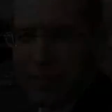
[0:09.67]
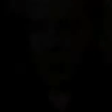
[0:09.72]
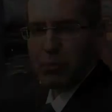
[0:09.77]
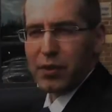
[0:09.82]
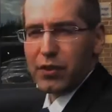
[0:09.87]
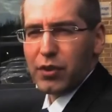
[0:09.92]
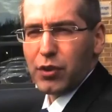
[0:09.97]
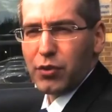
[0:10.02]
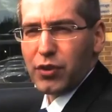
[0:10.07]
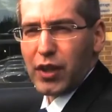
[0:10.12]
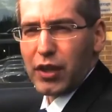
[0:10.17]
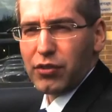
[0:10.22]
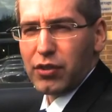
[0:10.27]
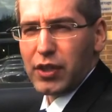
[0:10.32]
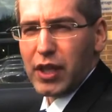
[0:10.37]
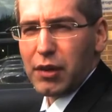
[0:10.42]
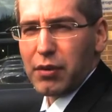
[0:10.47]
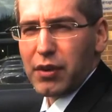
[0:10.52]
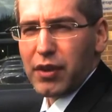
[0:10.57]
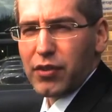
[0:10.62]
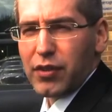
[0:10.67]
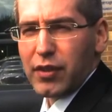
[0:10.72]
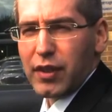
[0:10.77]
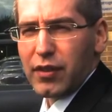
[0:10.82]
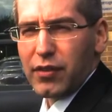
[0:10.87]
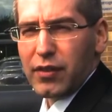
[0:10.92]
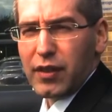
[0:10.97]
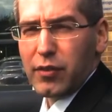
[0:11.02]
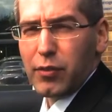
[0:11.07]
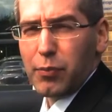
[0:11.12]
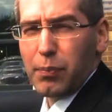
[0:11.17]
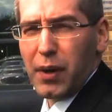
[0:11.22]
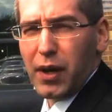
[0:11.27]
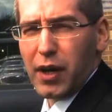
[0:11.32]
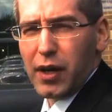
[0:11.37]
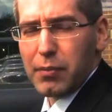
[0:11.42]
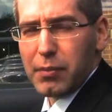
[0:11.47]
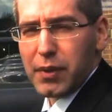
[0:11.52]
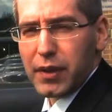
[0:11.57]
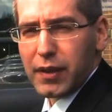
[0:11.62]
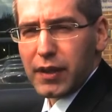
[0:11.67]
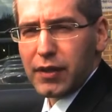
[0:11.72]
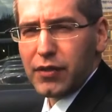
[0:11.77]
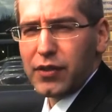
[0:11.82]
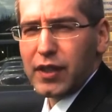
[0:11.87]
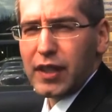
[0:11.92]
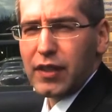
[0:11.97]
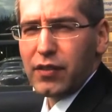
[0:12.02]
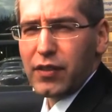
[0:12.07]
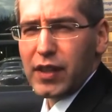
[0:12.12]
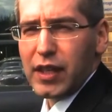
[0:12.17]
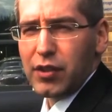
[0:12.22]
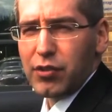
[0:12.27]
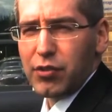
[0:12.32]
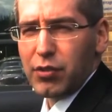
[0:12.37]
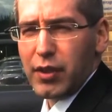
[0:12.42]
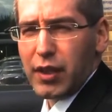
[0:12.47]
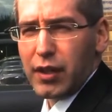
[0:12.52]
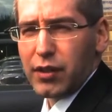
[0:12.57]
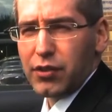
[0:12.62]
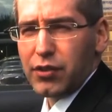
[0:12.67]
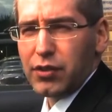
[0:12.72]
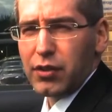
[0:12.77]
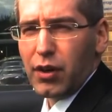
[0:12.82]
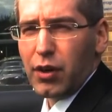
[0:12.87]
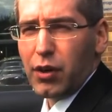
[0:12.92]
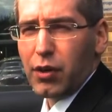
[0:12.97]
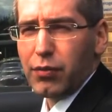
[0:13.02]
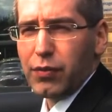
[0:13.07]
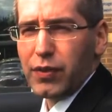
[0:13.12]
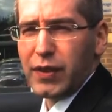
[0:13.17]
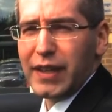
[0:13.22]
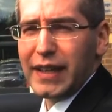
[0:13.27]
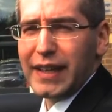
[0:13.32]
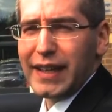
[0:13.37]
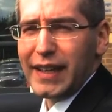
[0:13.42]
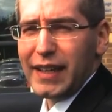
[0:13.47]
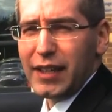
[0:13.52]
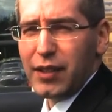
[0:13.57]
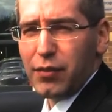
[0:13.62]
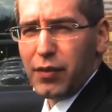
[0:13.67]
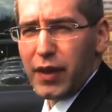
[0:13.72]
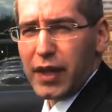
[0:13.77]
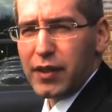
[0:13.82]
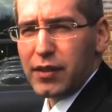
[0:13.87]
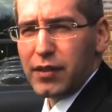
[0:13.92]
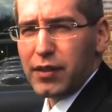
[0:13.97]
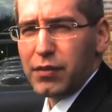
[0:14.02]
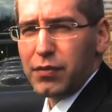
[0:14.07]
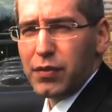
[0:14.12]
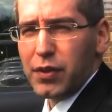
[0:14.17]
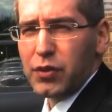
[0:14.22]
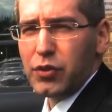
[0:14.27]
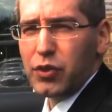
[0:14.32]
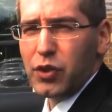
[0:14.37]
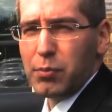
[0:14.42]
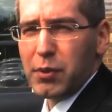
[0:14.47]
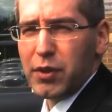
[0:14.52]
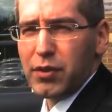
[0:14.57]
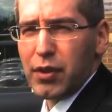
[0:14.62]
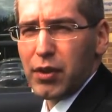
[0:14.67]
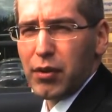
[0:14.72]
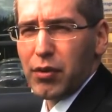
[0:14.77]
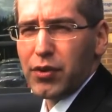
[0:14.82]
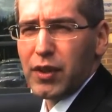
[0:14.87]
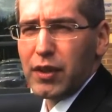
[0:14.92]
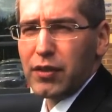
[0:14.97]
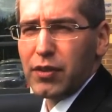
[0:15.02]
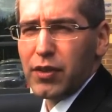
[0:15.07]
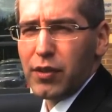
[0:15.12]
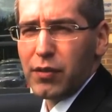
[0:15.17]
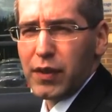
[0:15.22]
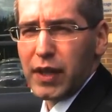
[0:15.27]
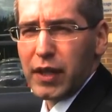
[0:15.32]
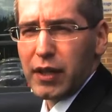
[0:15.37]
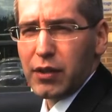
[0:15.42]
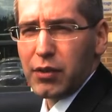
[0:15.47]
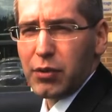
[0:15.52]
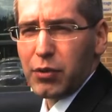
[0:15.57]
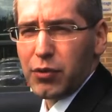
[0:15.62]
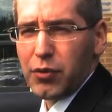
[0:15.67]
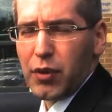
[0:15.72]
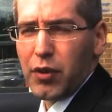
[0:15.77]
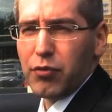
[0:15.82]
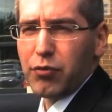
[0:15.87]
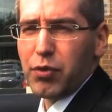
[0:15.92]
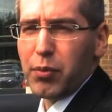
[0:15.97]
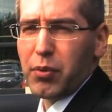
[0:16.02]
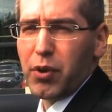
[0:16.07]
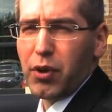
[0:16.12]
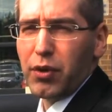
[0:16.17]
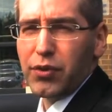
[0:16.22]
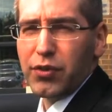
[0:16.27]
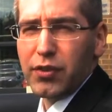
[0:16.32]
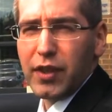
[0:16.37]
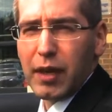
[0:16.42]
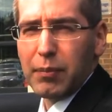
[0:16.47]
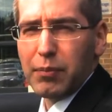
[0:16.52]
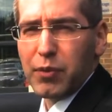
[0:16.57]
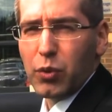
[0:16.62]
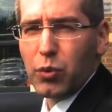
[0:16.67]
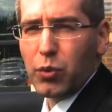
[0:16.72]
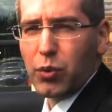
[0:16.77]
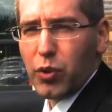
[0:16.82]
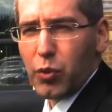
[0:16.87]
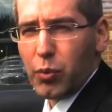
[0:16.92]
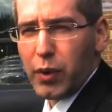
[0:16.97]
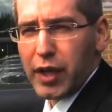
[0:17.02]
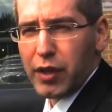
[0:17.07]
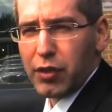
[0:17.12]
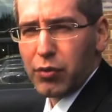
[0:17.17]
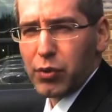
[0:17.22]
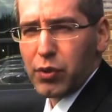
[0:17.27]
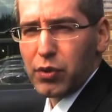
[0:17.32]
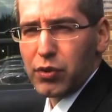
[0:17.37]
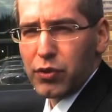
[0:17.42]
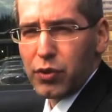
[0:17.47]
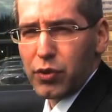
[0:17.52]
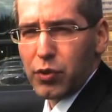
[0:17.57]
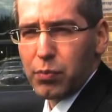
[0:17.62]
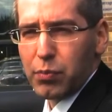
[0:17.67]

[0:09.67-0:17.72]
Materials engineering is a department that sees the introduction of innovative new materials into the vehicles, from concept all the way through to